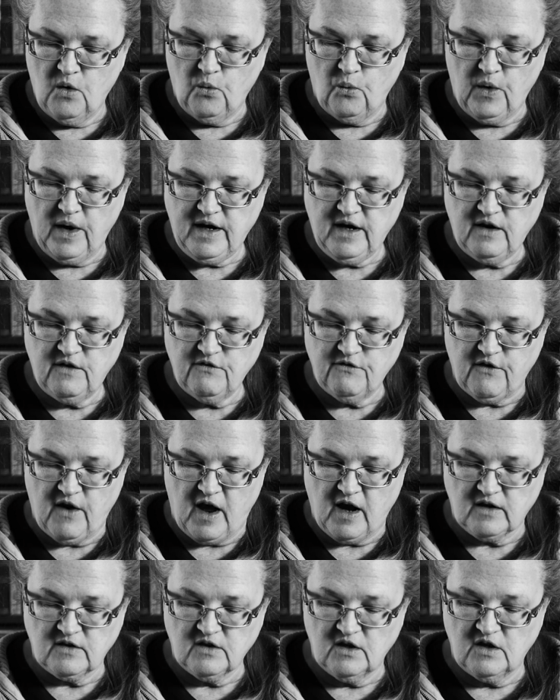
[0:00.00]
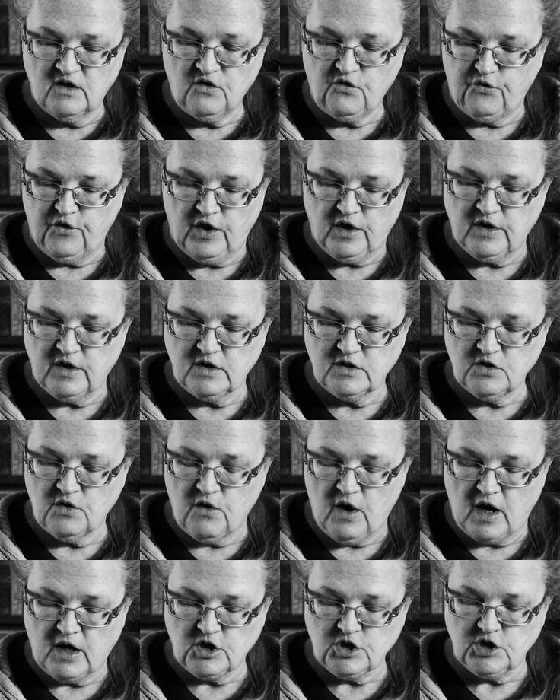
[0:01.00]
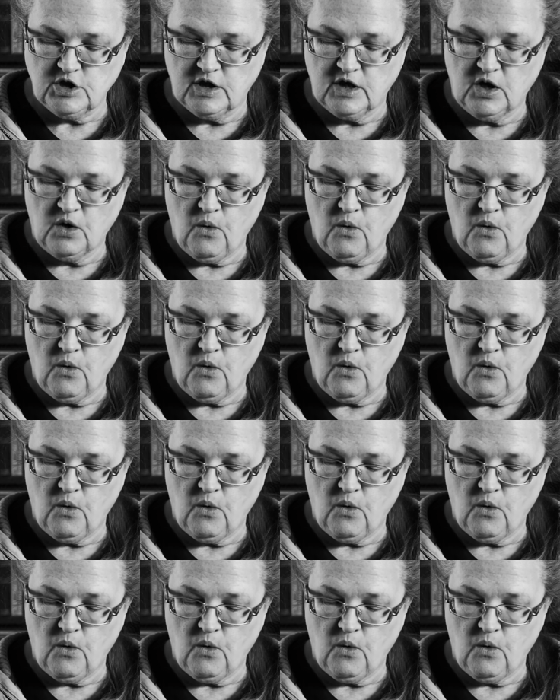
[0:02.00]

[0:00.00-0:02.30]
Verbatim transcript: when in fact these feelings are actually